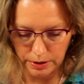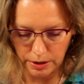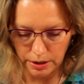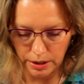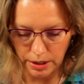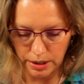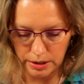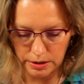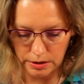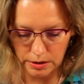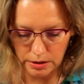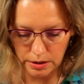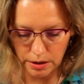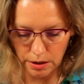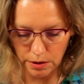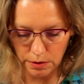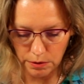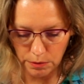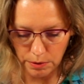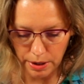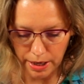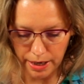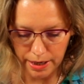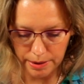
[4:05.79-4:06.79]
And
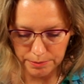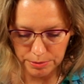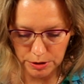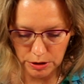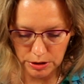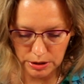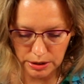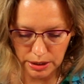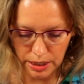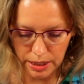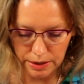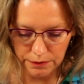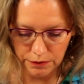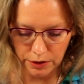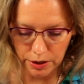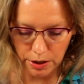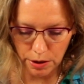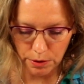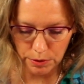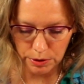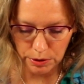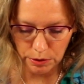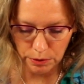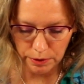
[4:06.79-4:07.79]
so I'm just kind of
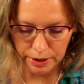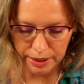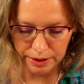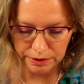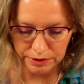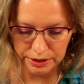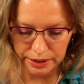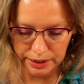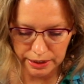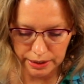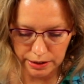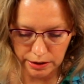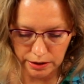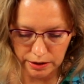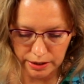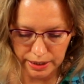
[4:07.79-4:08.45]
going around here,